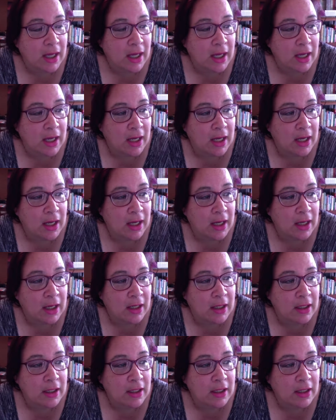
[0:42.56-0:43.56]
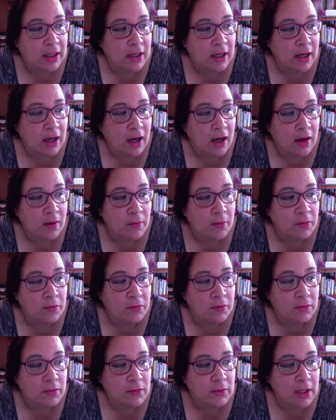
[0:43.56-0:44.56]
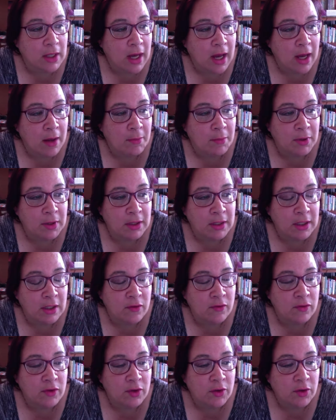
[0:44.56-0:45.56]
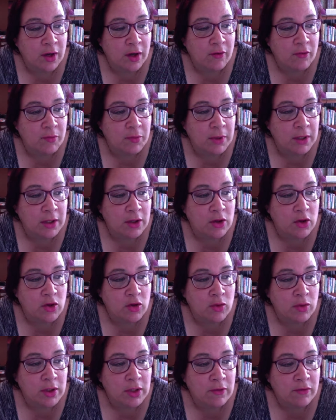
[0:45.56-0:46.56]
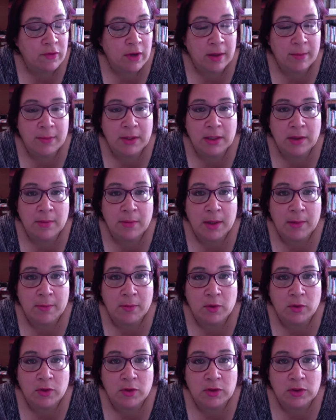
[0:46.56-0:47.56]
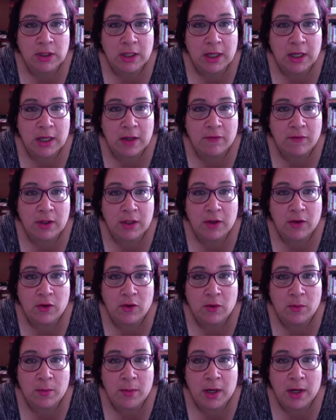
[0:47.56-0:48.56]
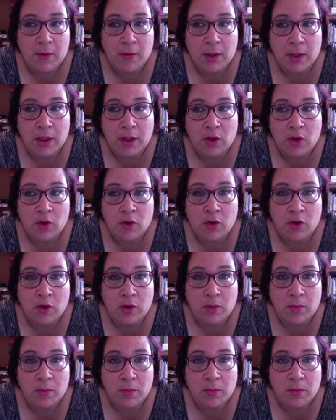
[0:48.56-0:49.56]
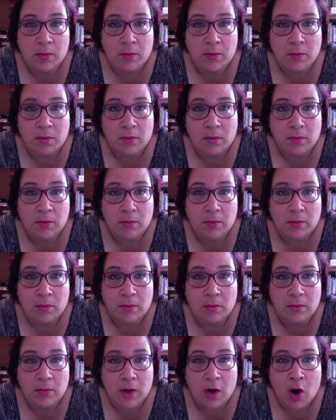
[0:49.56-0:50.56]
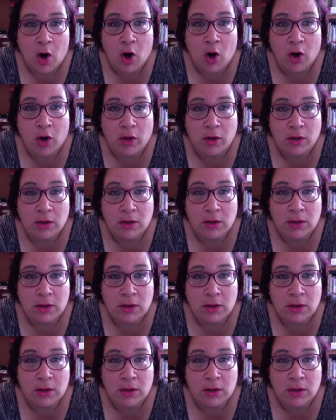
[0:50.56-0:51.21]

And I believe there have been 3 family members that have either married or are